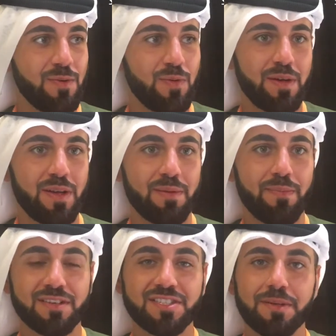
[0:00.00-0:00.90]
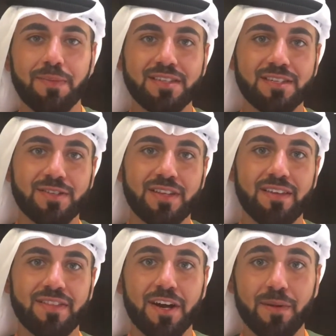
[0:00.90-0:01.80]
We participated today
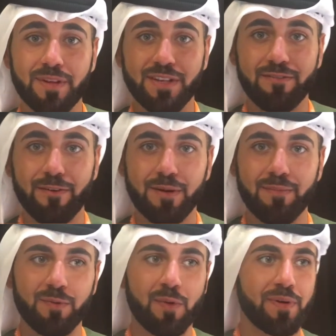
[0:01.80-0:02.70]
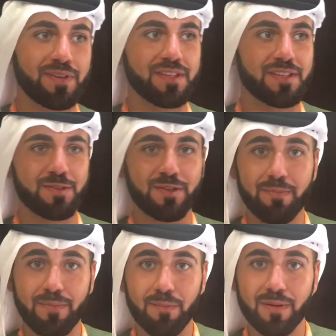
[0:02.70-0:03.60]
in the Arab Media Forum and we presented to the
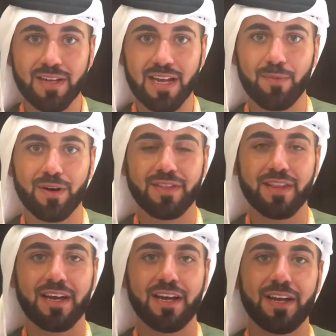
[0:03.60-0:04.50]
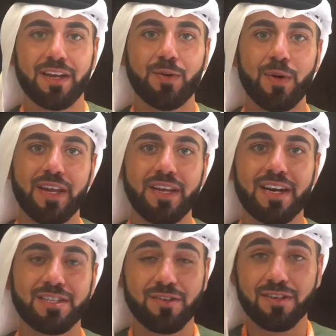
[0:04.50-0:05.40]
public about the UAE
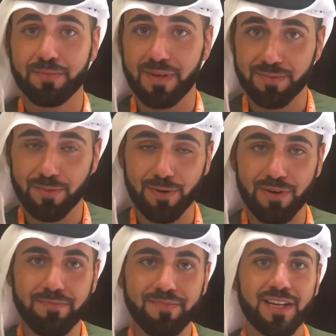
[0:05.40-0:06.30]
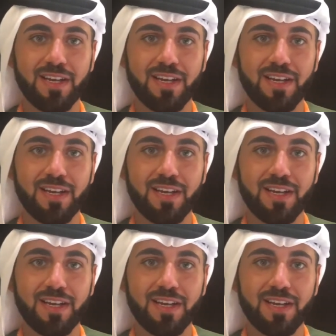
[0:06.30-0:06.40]
National Space Program,